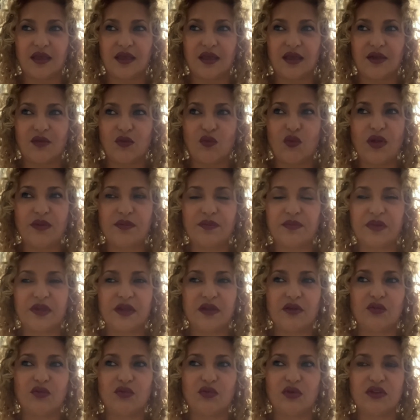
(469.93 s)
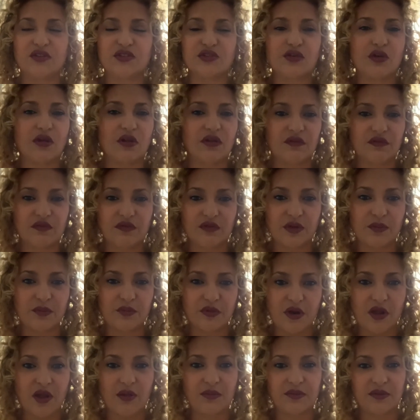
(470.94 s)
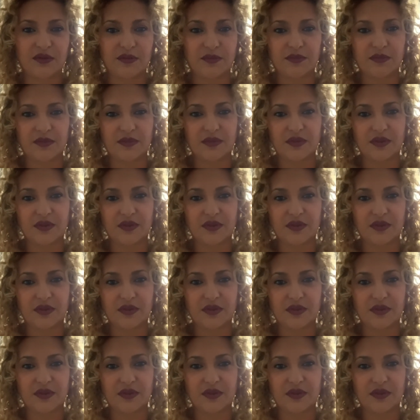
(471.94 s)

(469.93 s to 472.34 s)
one pill will solve a problem.